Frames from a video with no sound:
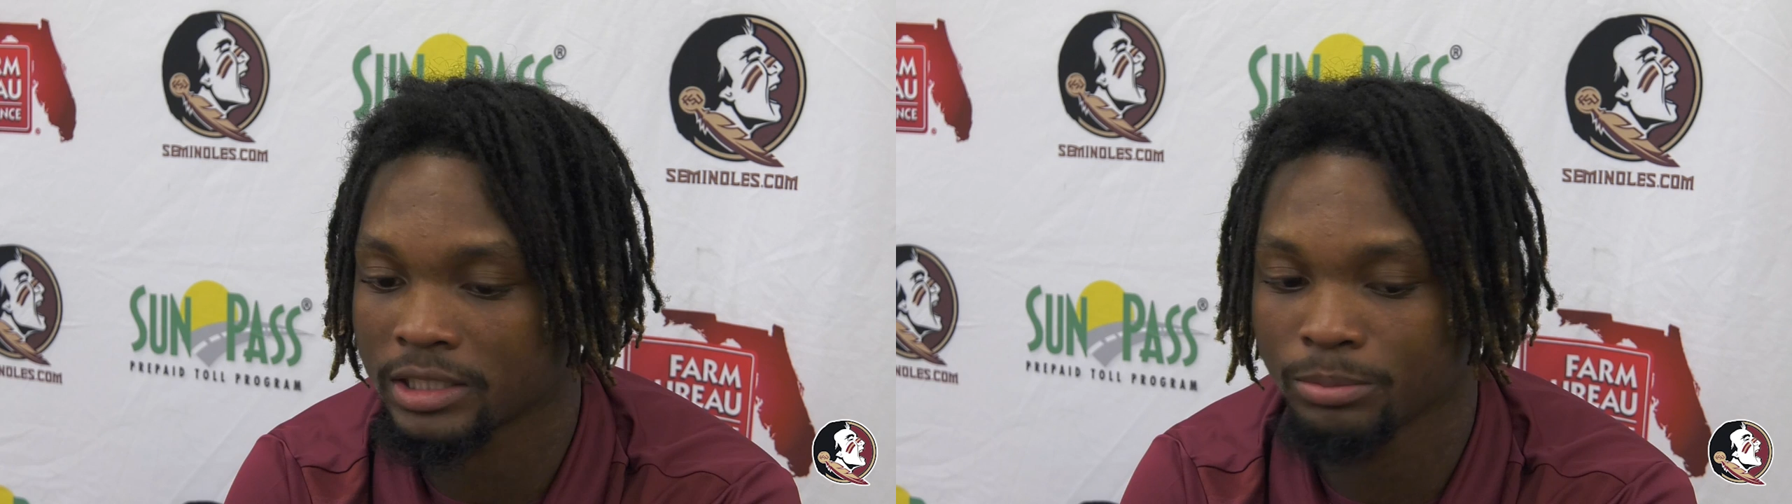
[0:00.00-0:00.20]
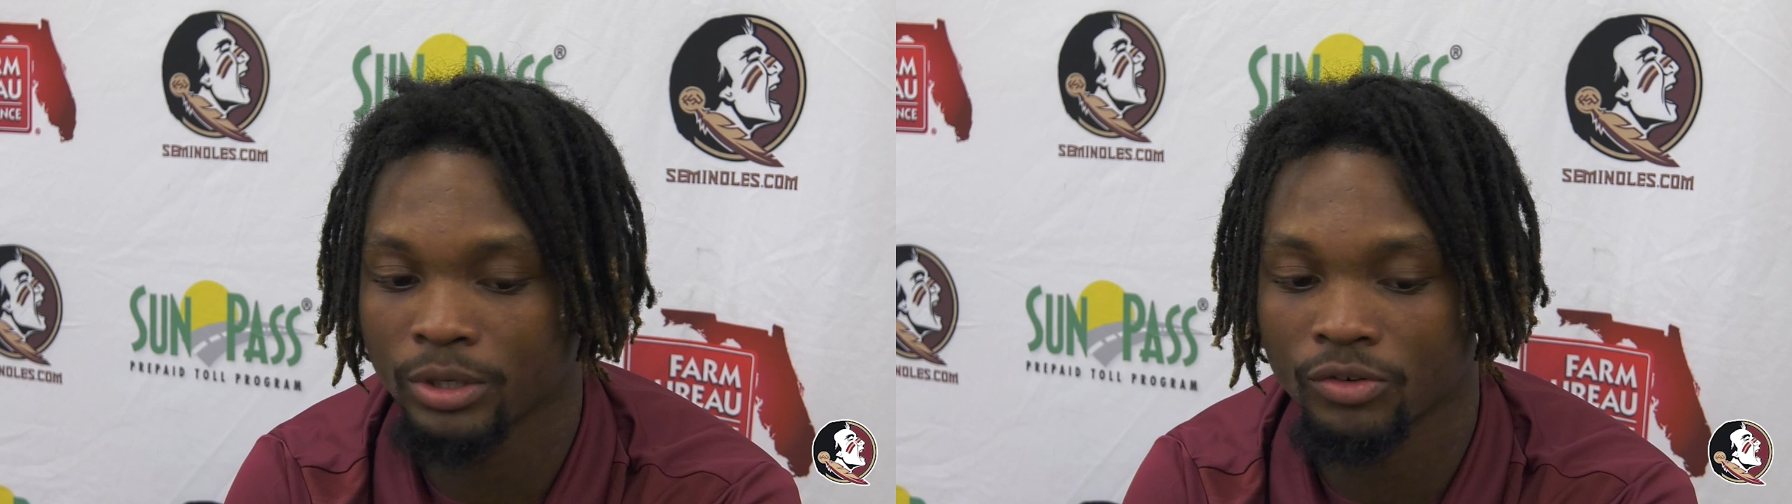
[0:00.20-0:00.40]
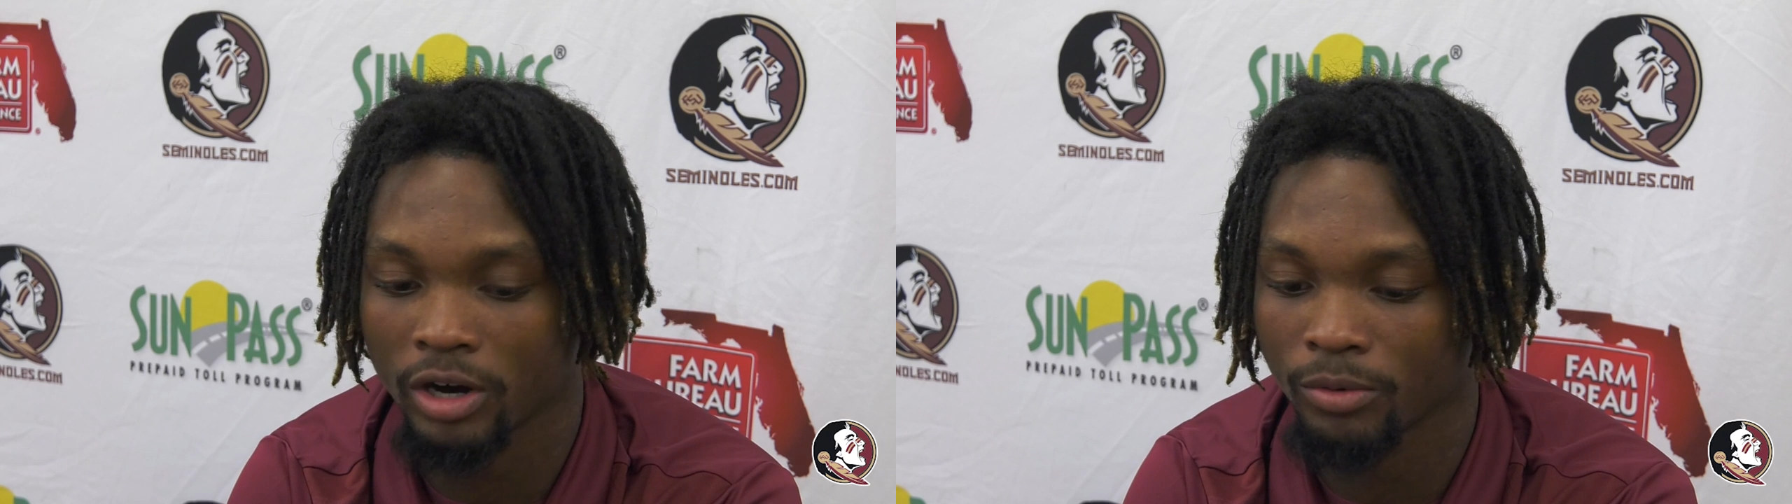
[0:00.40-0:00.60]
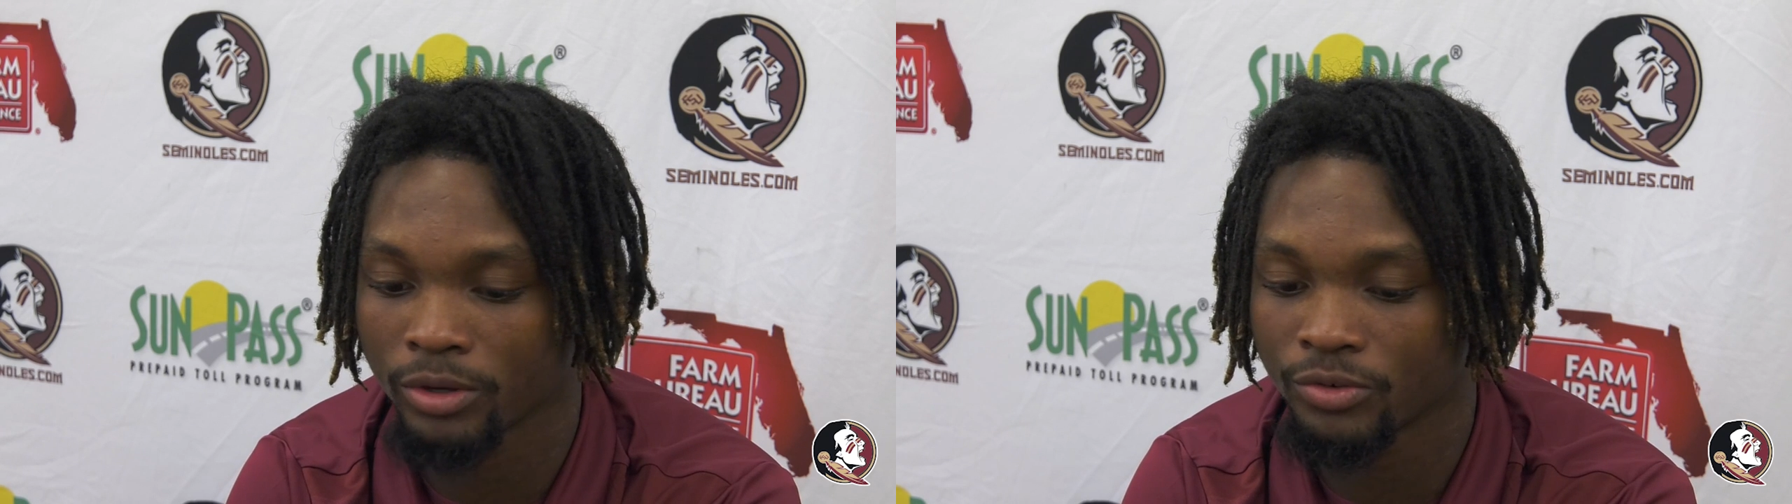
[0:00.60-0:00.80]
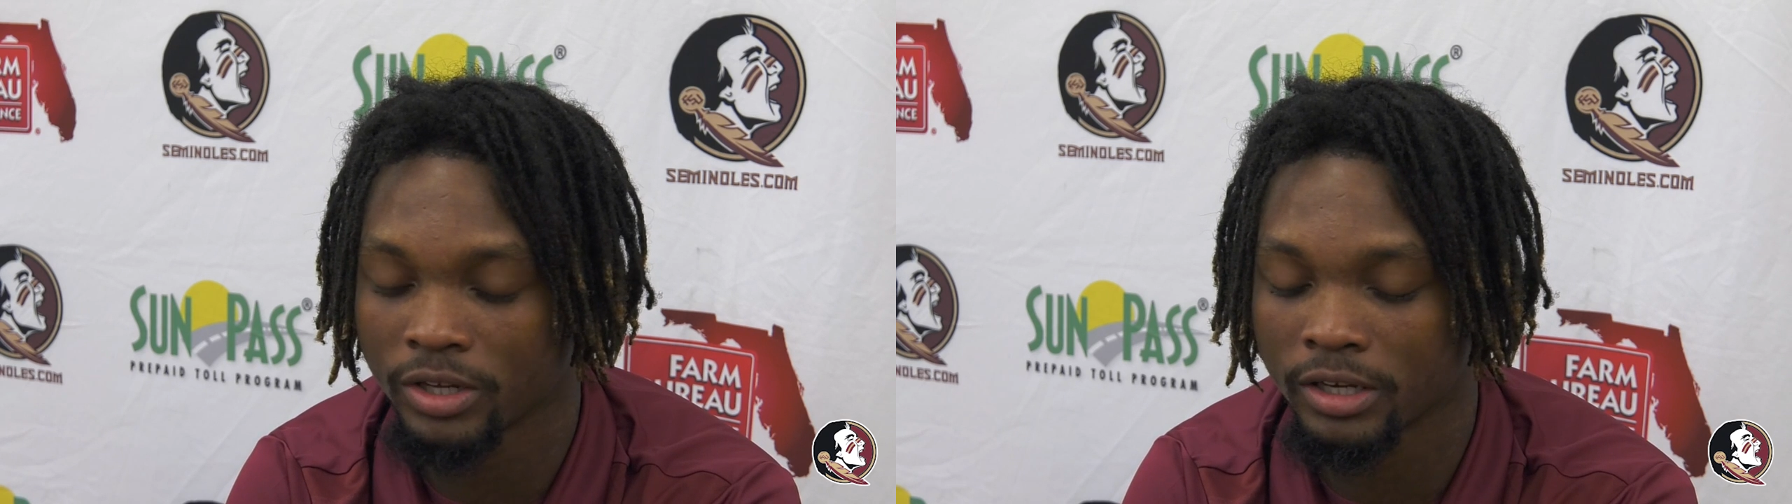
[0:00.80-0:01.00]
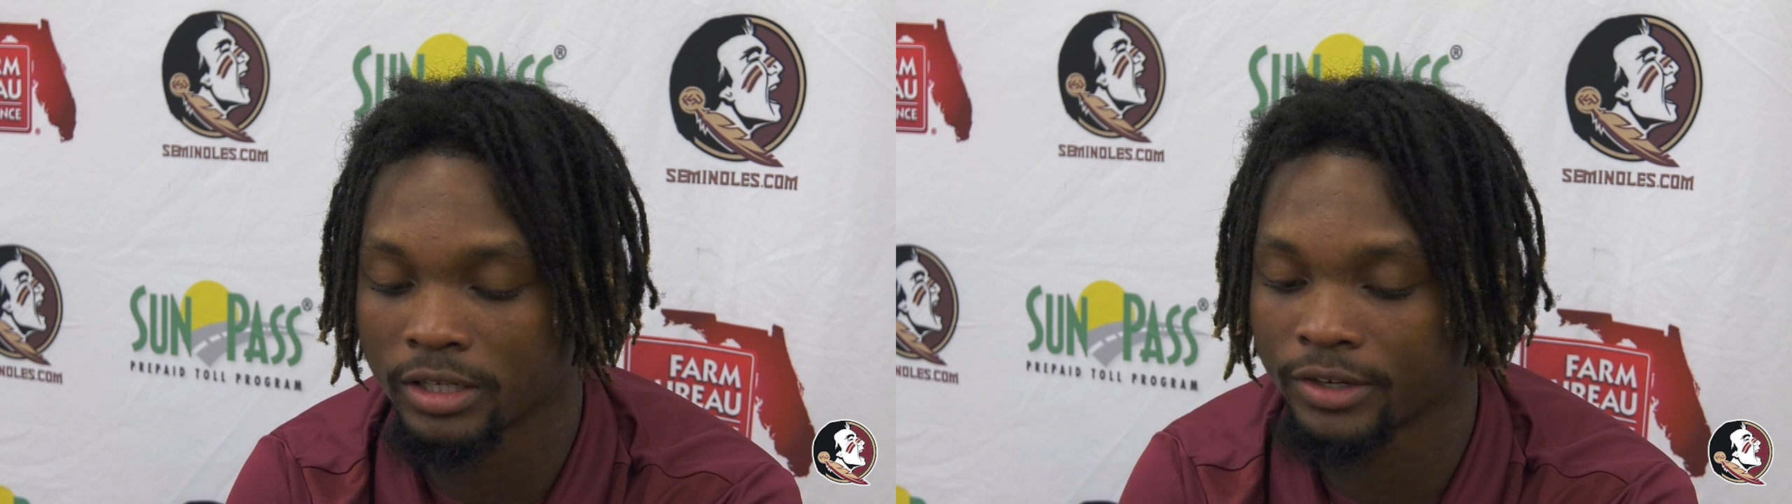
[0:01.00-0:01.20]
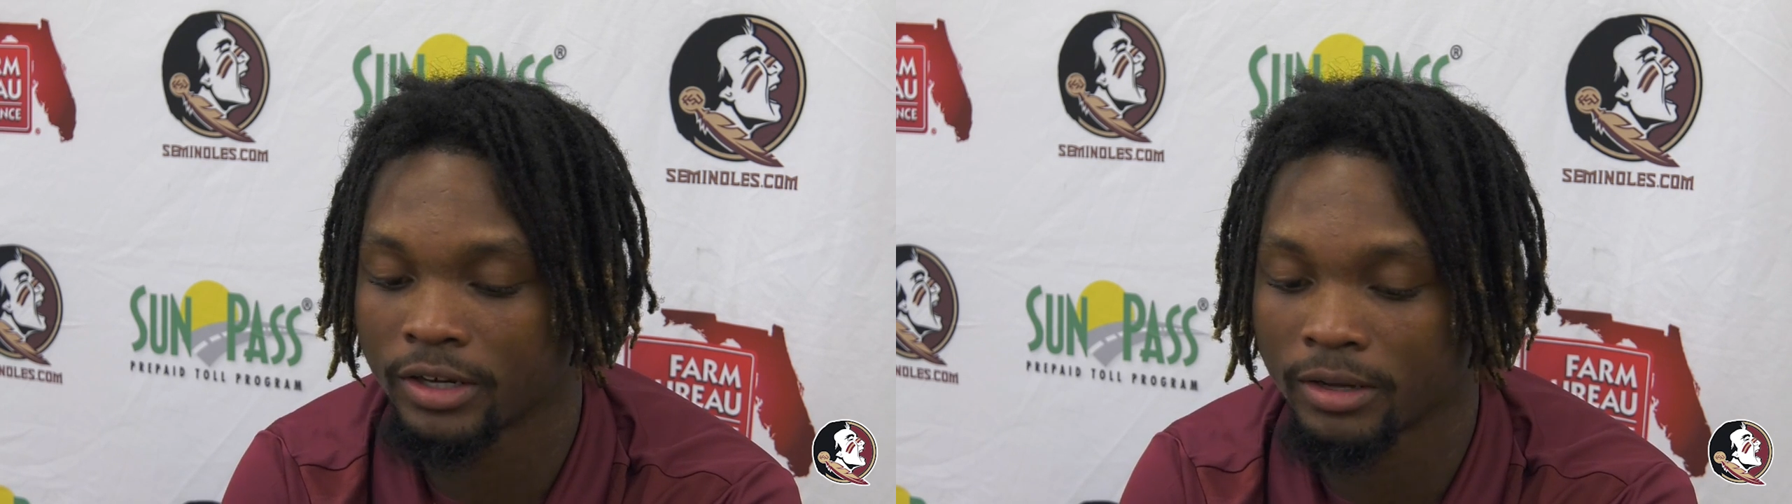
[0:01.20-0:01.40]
He put it right where you need it.